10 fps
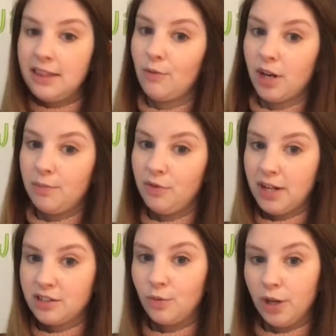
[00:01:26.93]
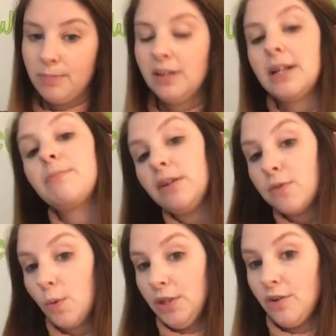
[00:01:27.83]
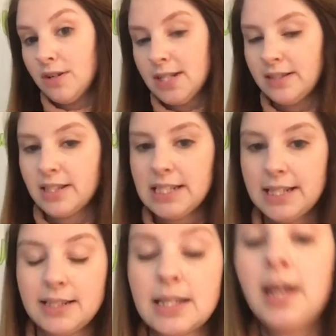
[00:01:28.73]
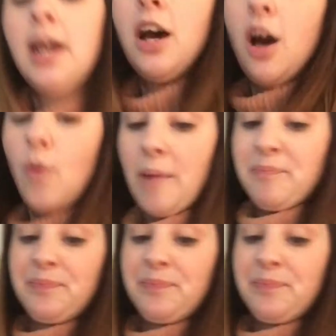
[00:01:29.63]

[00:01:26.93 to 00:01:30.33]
and then we're going to move on to word building before we do our sentences. Okay.